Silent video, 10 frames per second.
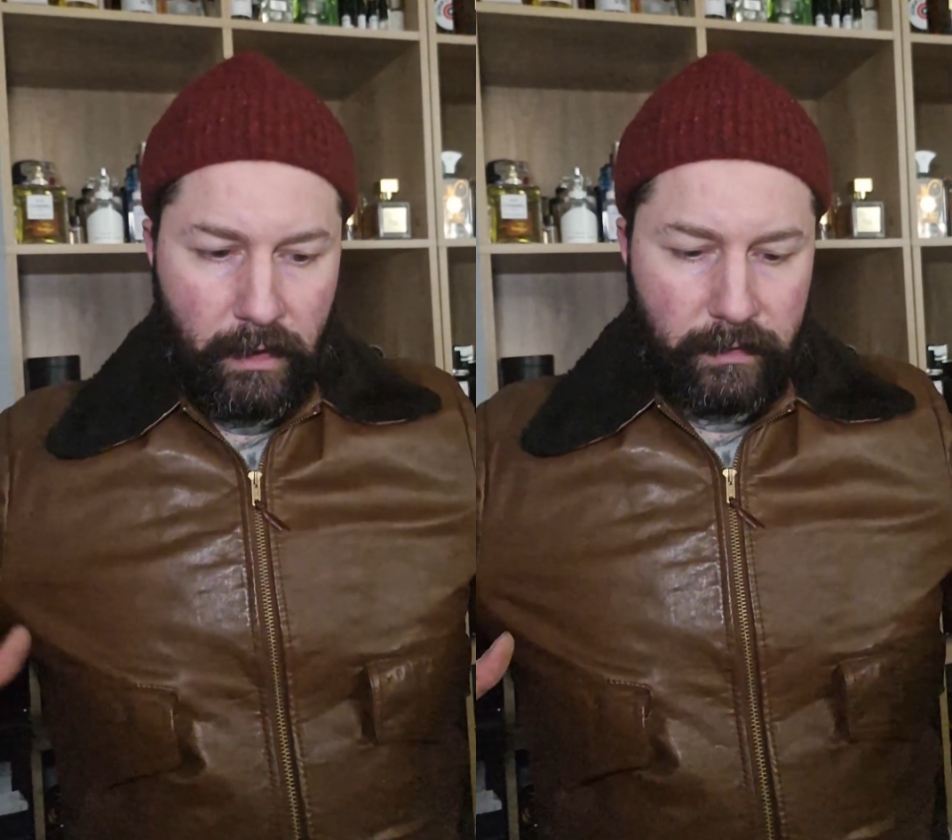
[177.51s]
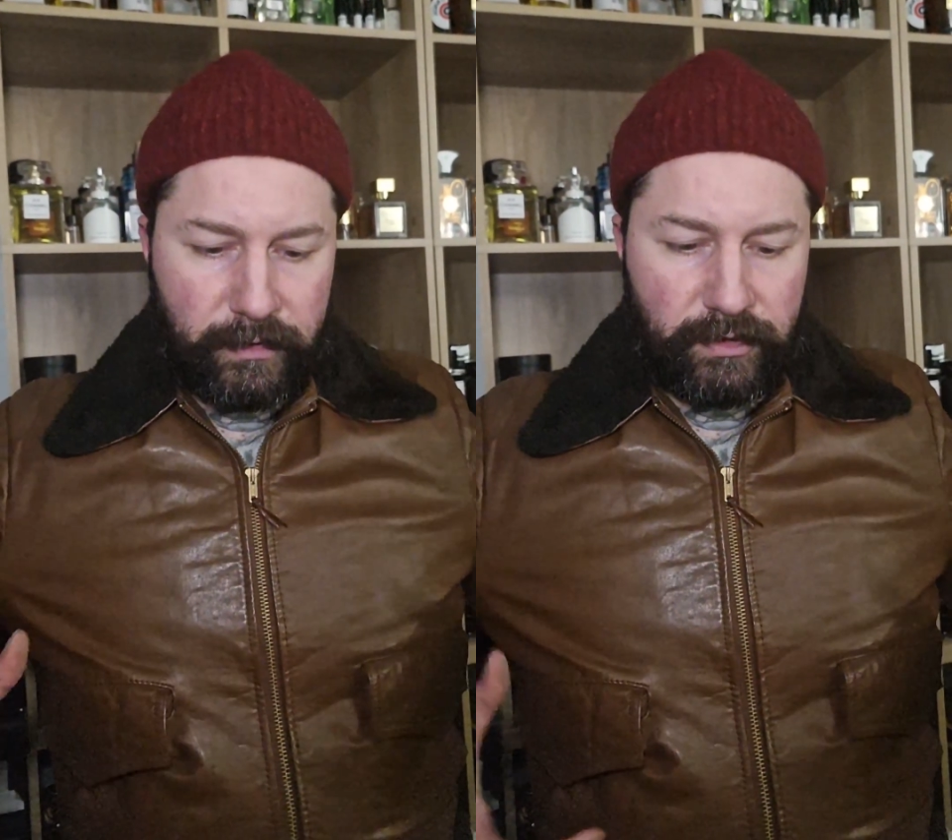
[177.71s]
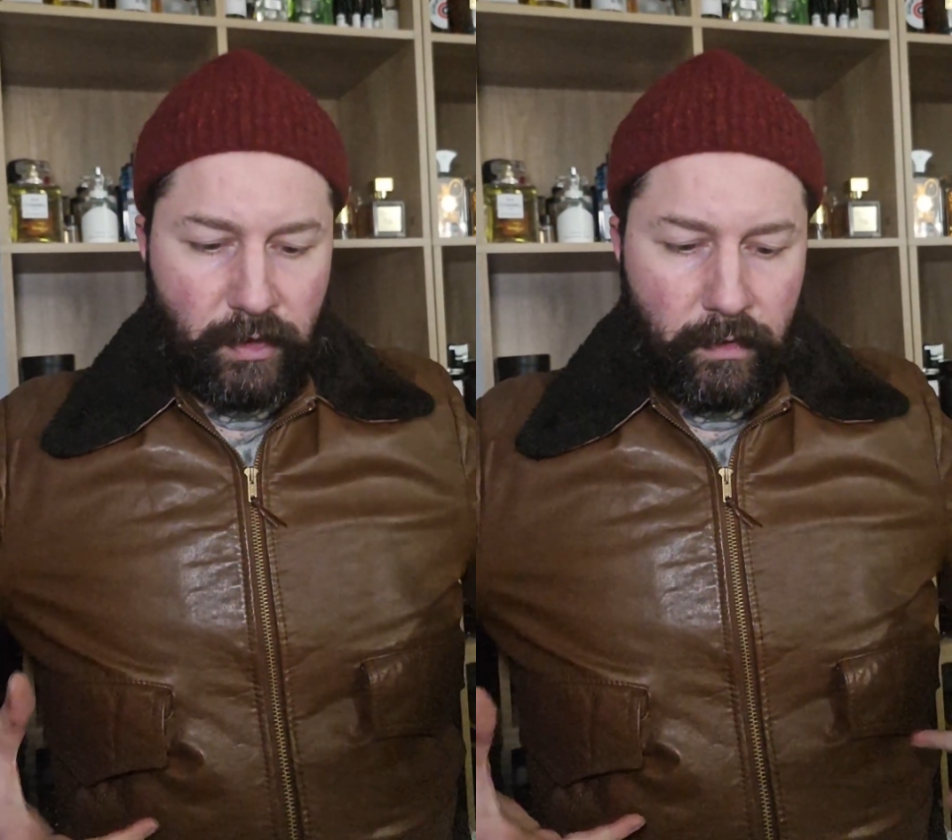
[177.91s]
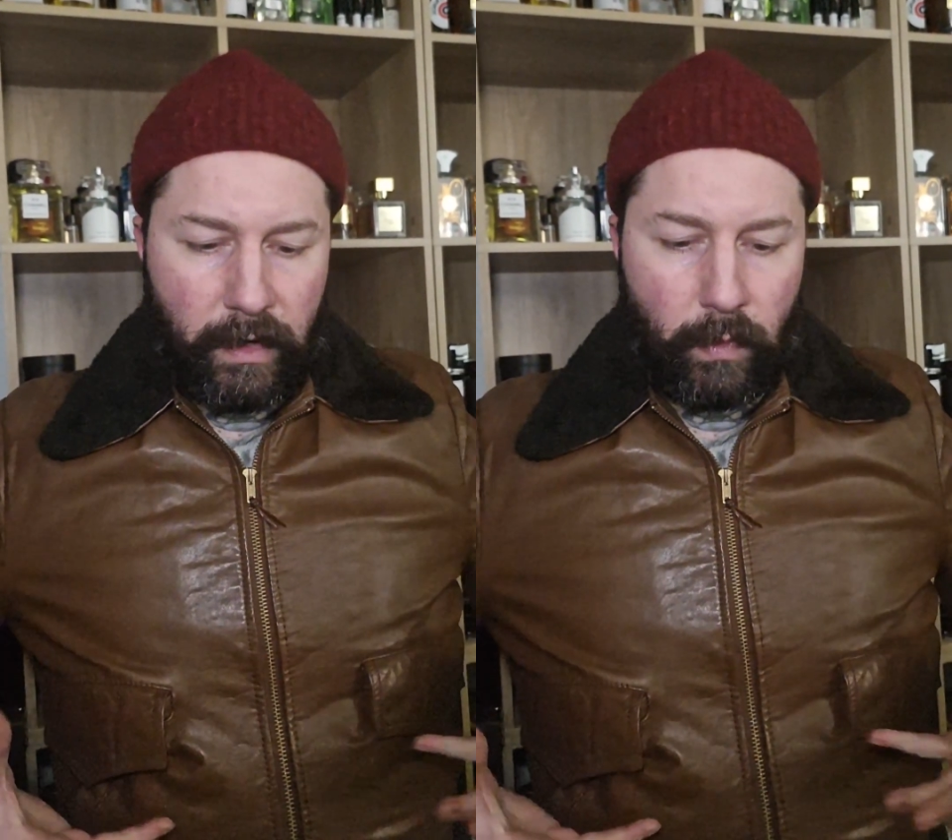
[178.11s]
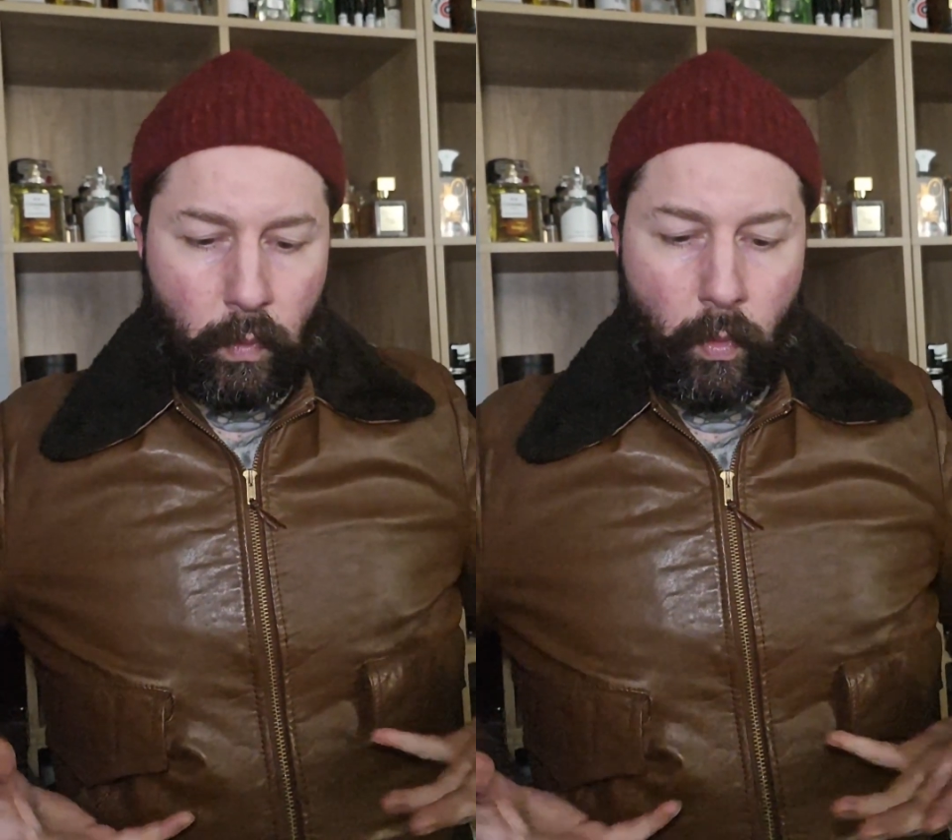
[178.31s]
that's so
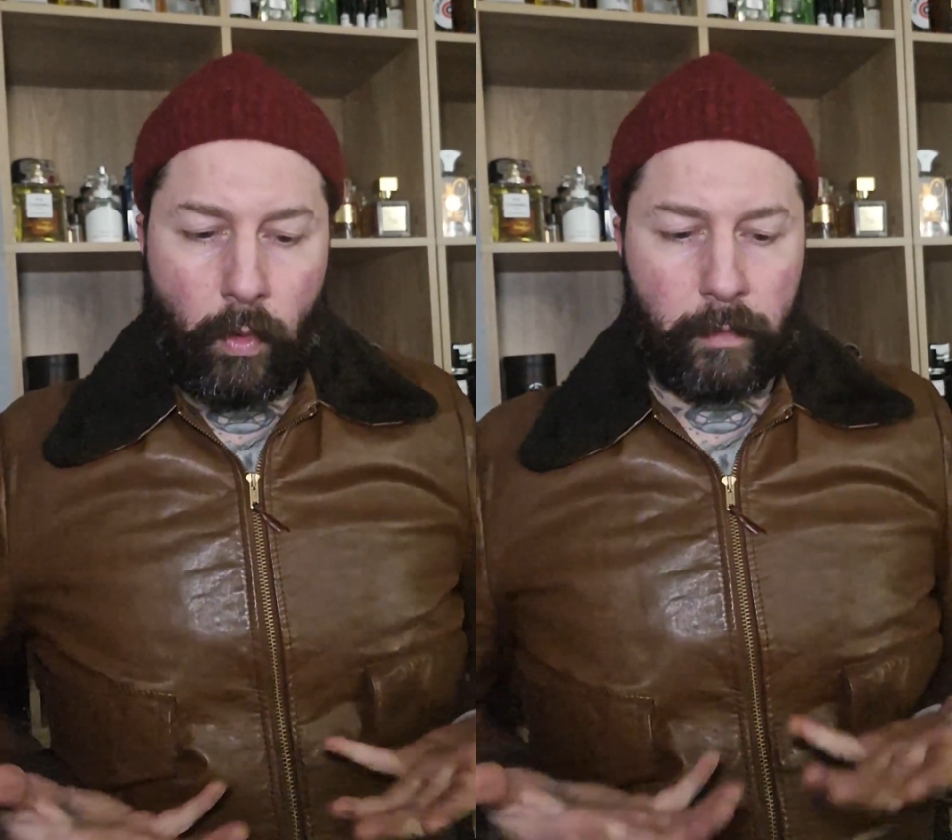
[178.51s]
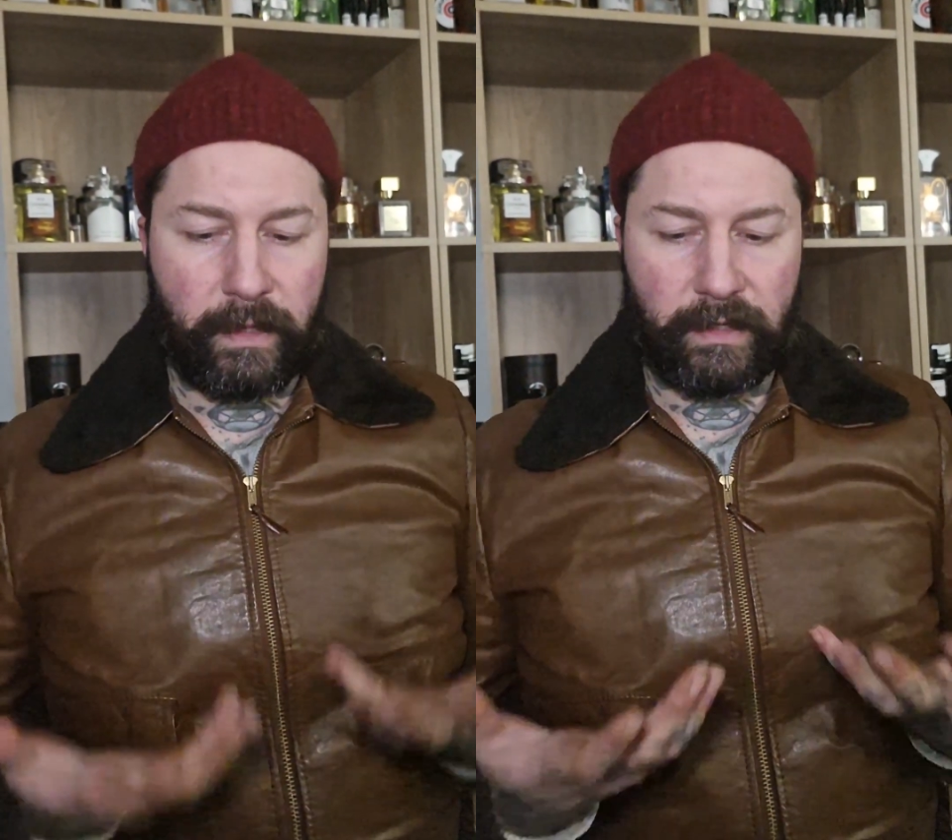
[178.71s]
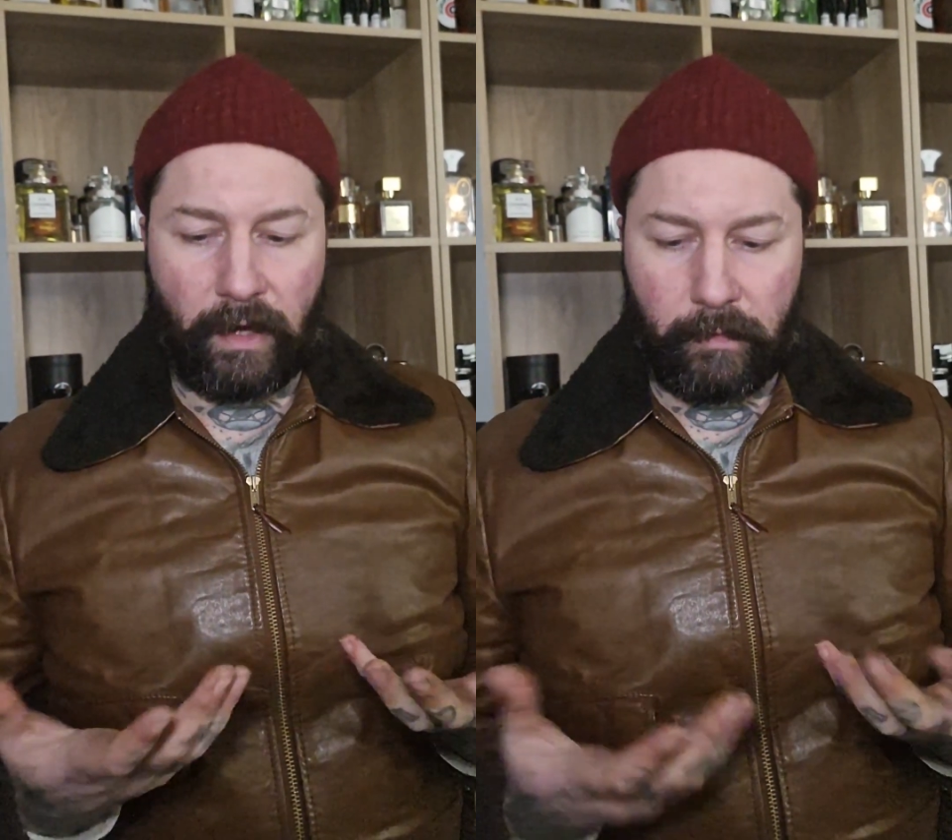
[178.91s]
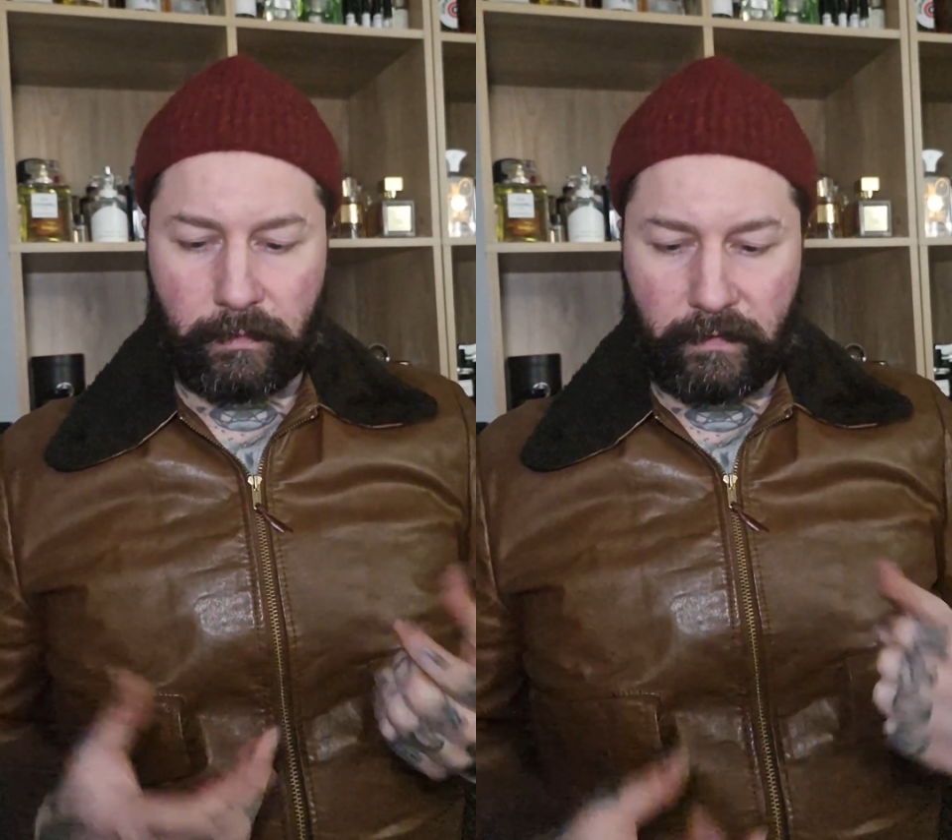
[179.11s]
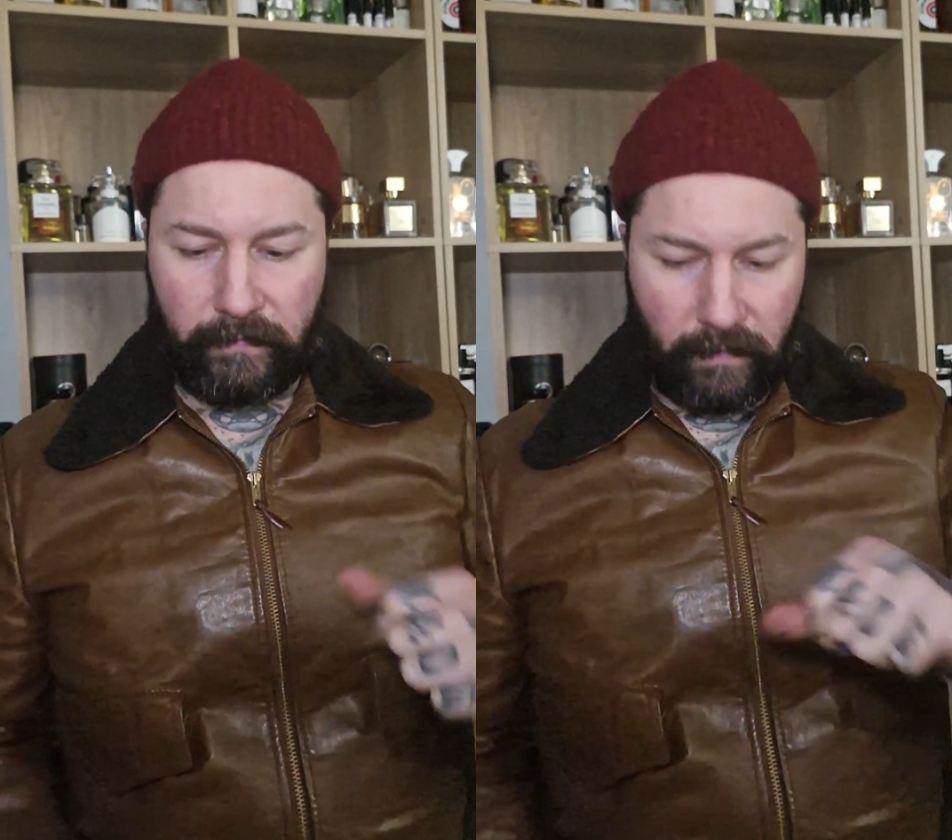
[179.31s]
like warming and
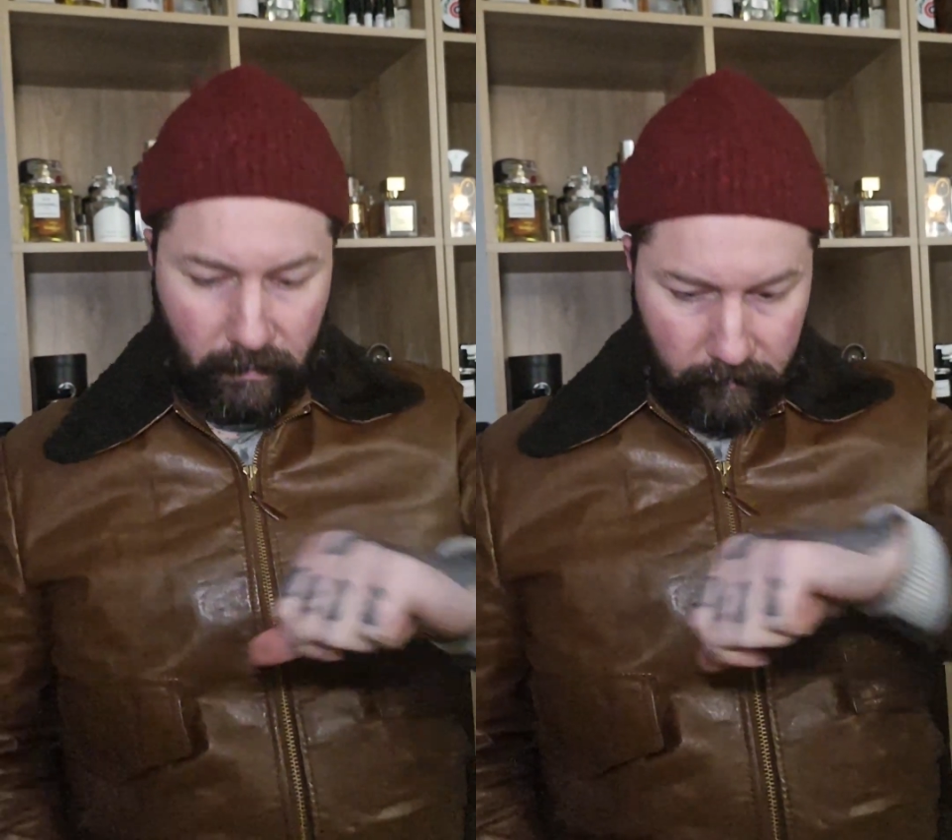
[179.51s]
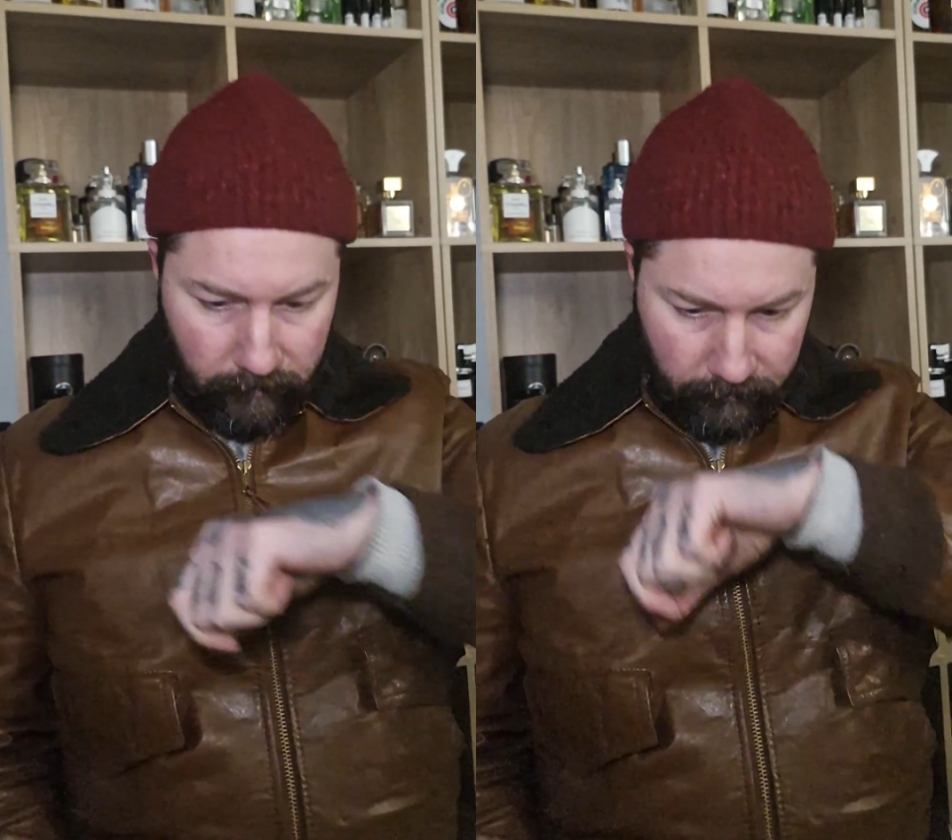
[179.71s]
uplifting.